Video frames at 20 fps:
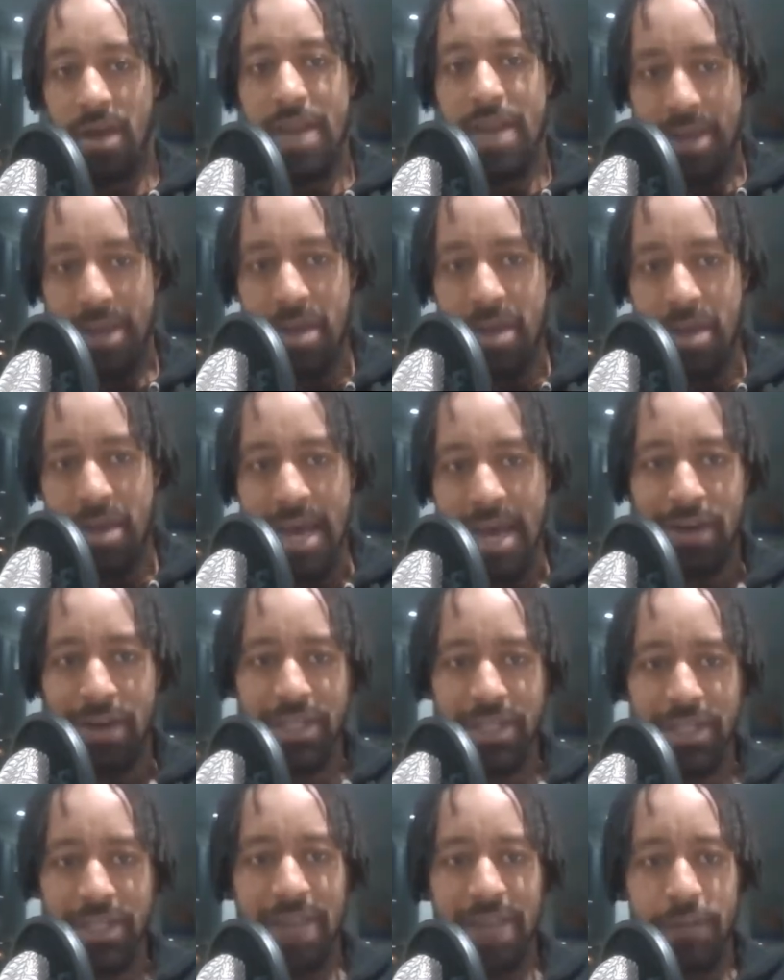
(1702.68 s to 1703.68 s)
Are they our
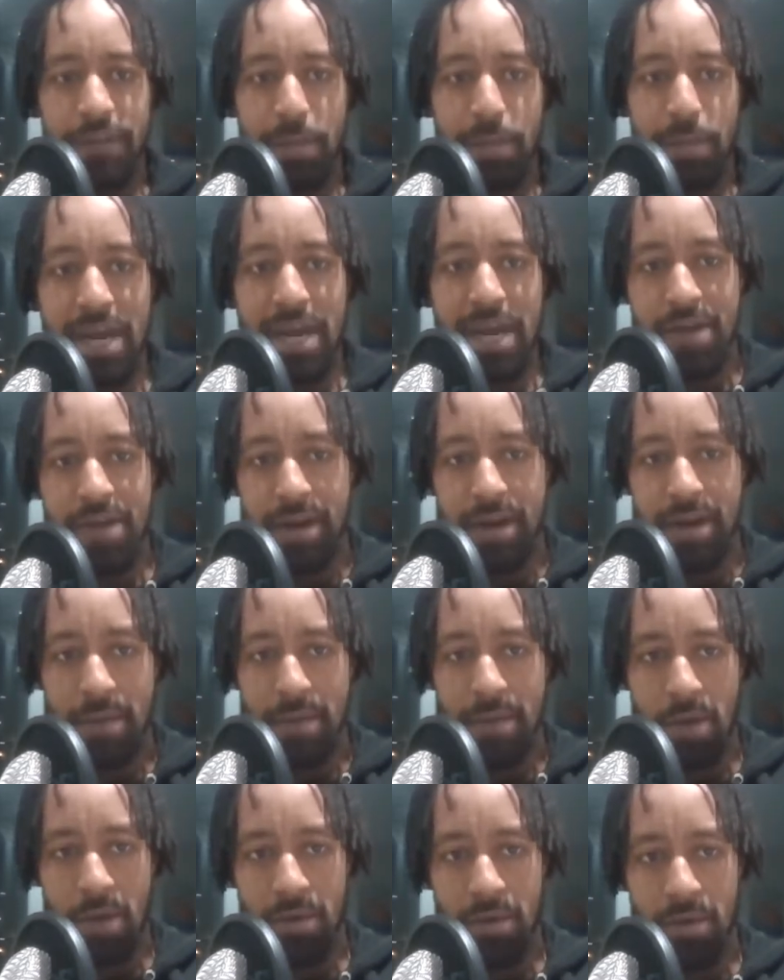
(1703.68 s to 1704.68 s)
safest pairing at the
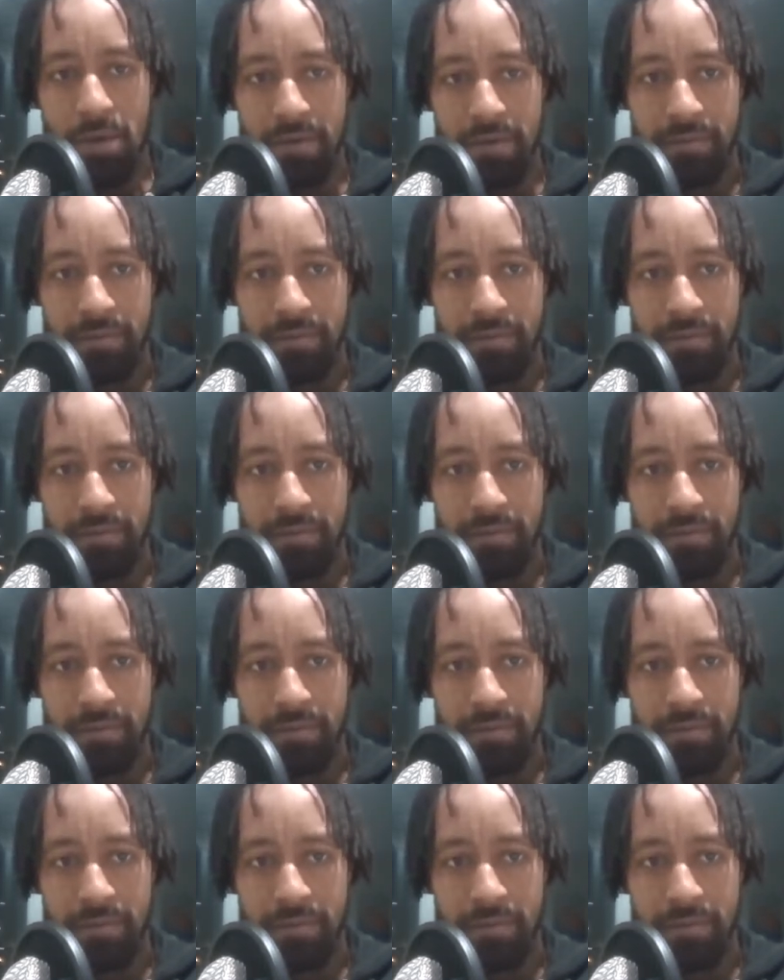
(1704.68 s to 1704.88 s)
moment?